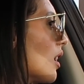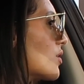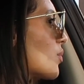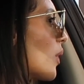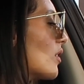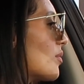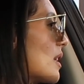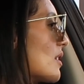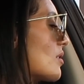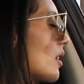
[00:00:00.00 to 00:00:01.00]
A
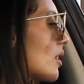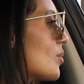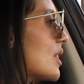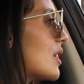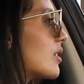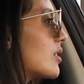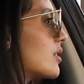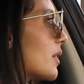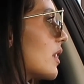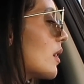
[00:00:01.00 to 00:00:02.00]
12-piece nugget
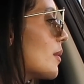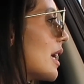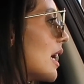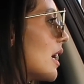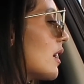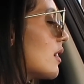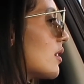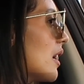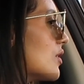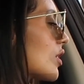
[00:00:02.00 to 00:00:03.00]
meal with a lemonade
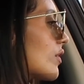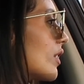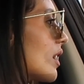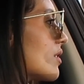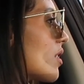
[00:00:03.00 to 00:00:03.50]
and Chick-fil-A